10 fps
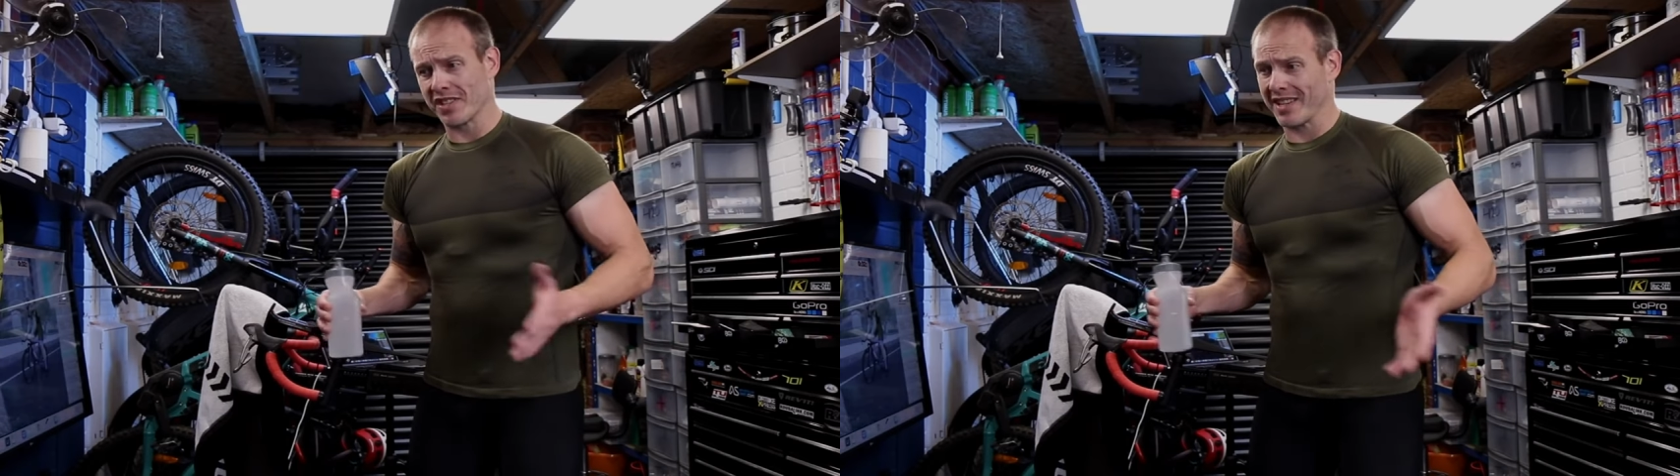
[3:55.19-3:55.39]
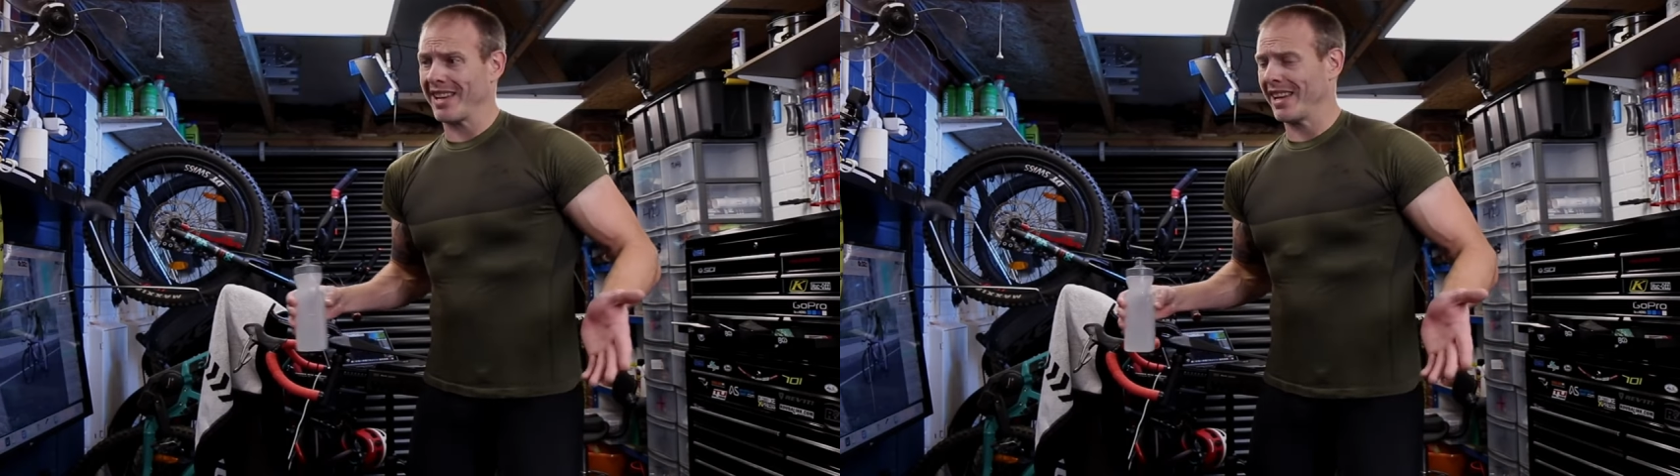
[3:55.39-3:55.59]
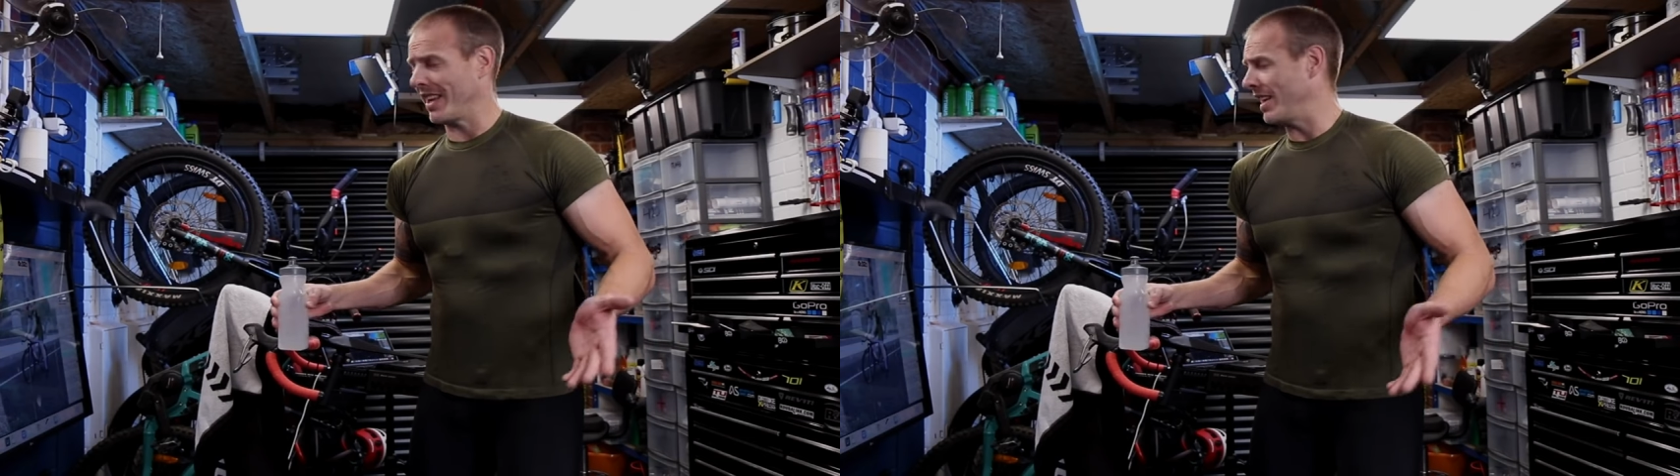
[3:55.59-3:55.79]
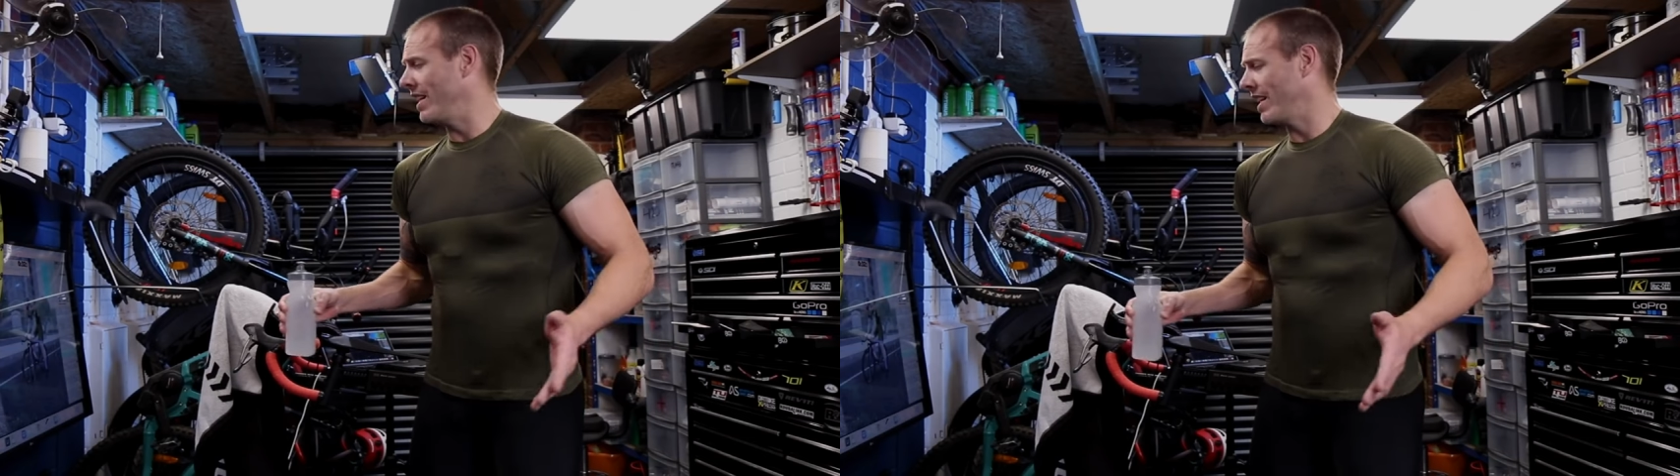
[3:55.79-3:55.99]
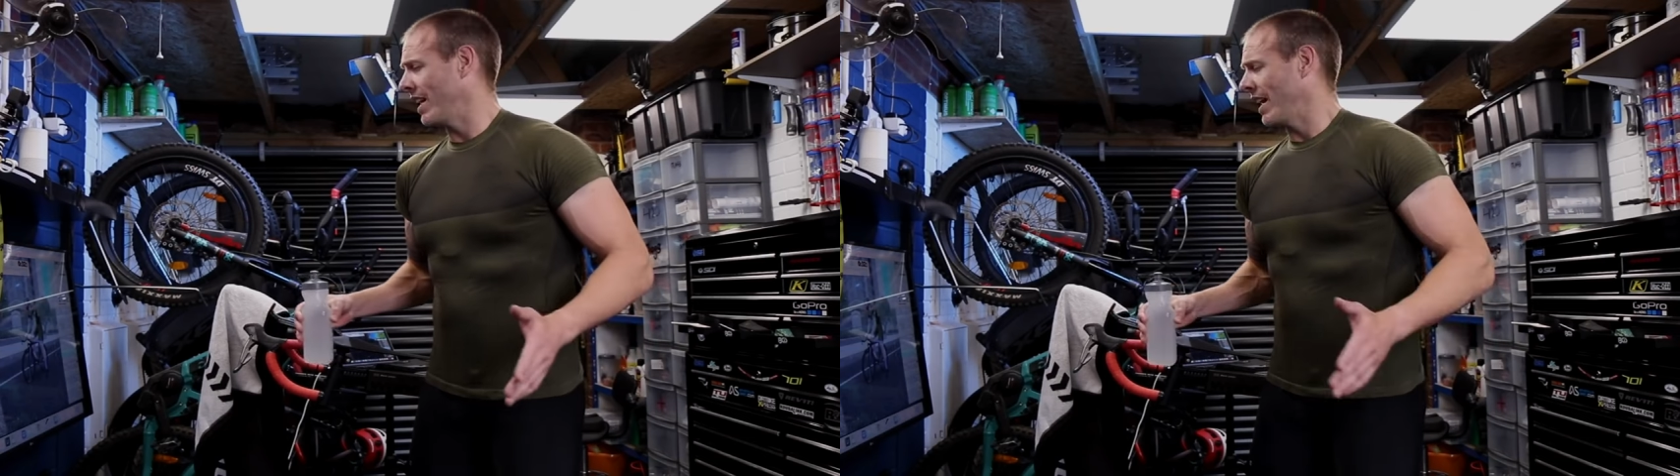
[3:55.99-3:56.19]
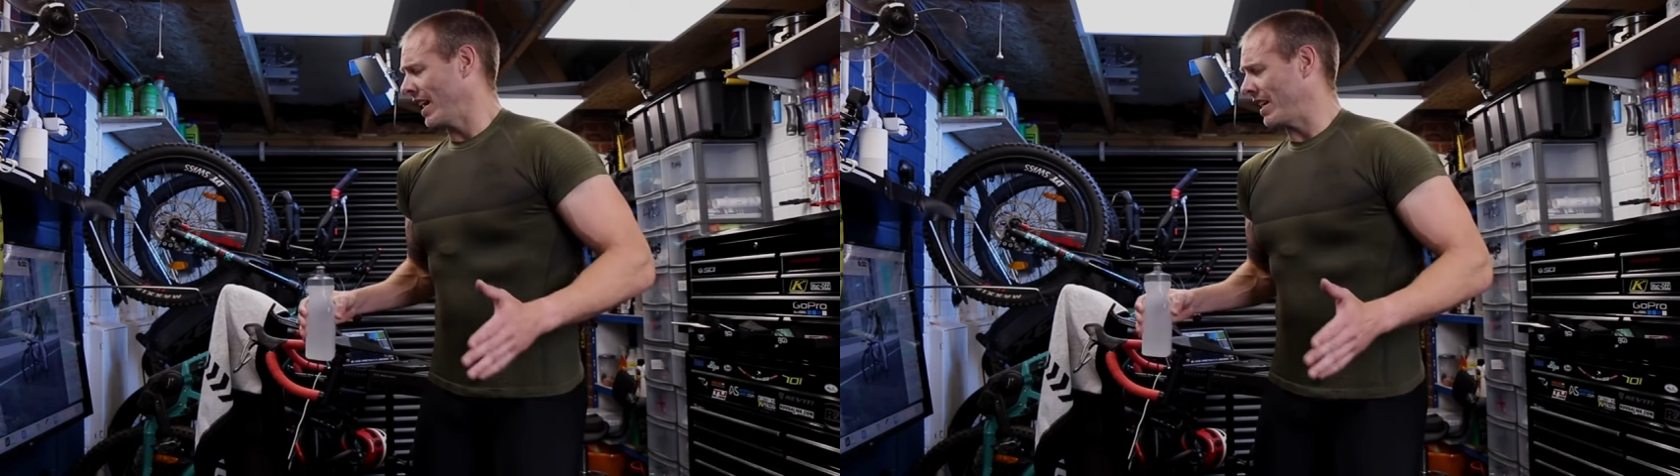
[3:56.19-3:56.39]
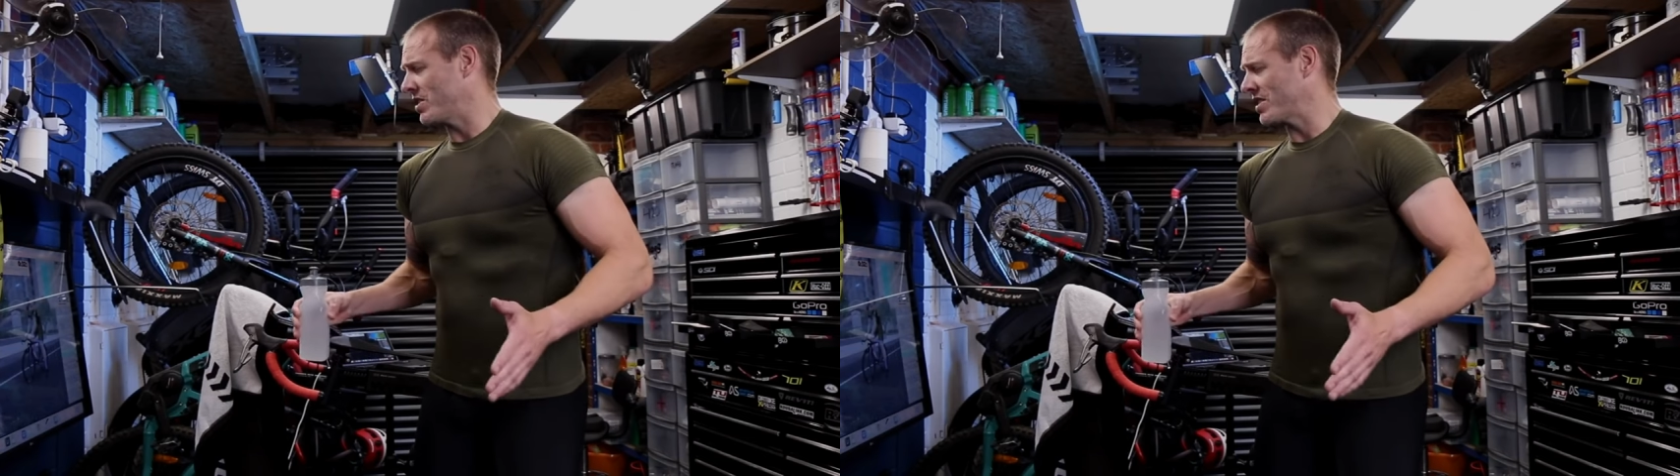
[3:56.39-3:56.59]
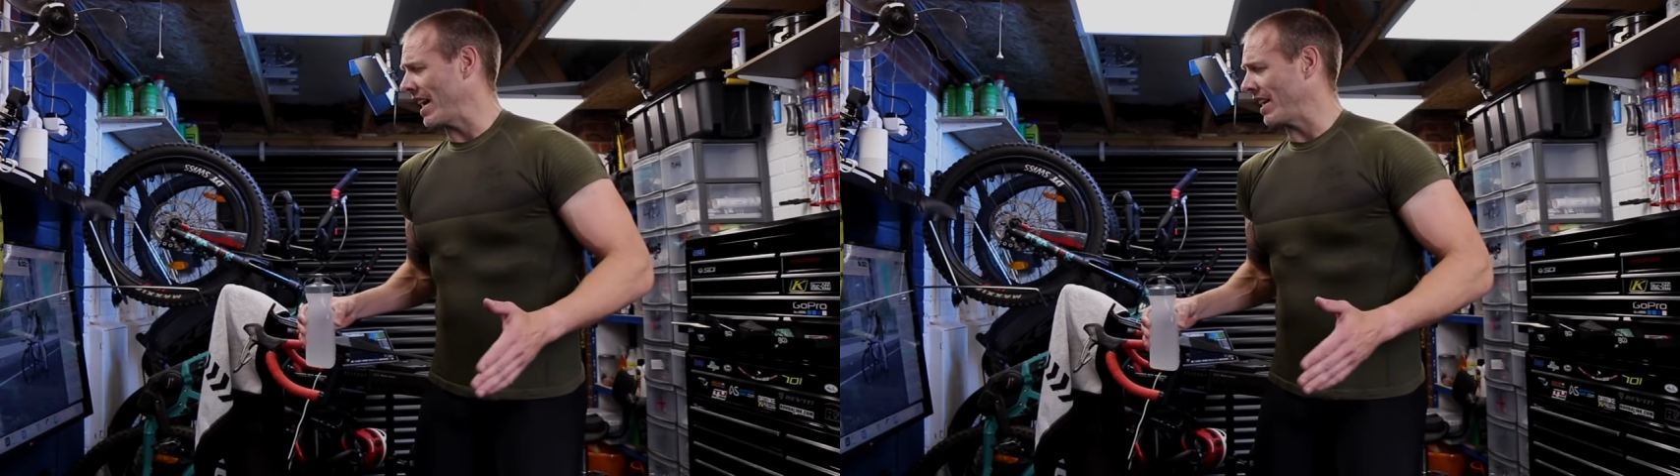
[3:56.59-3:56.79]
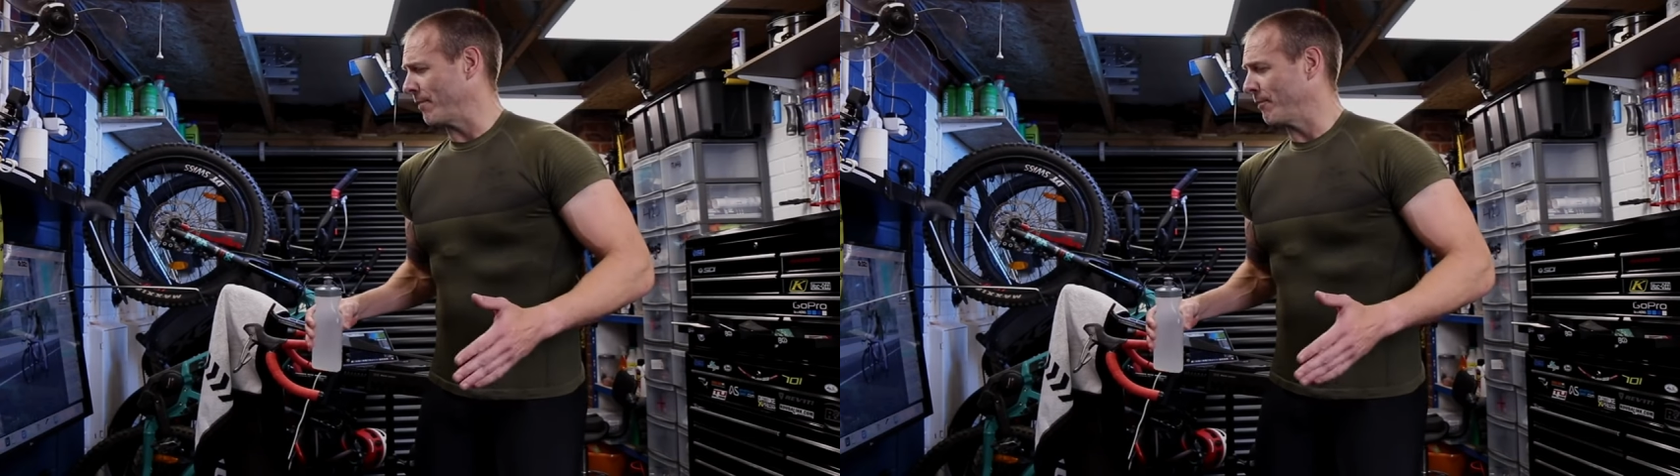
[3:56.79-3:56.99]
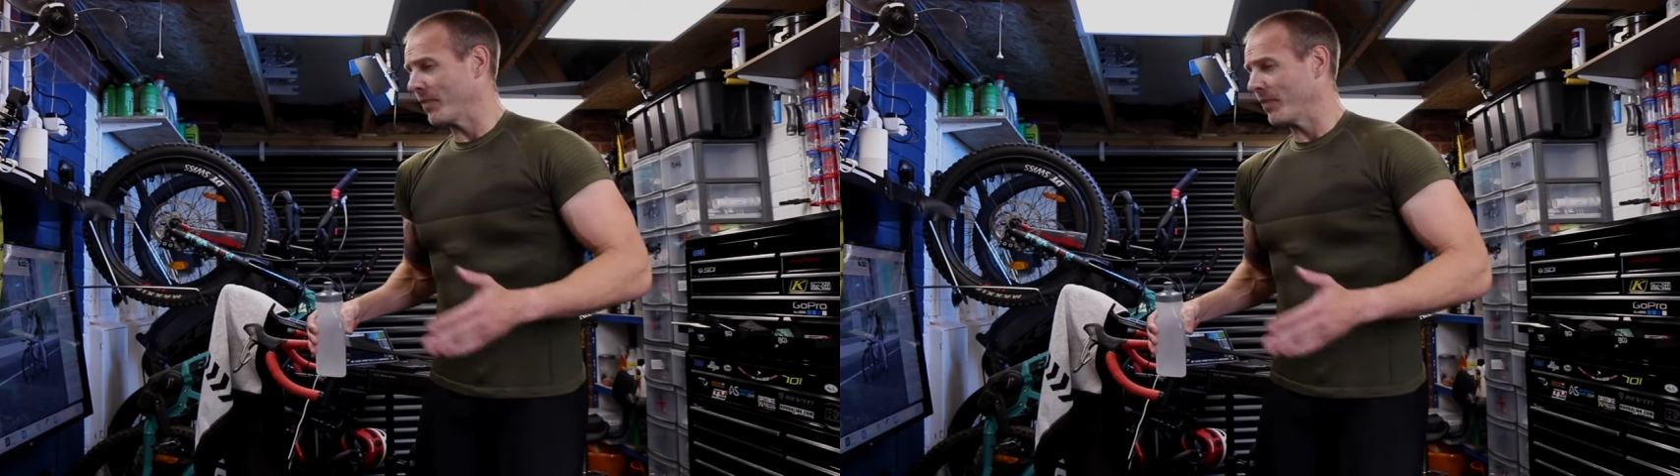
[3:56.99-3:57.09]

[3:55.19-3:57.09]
clearly insane.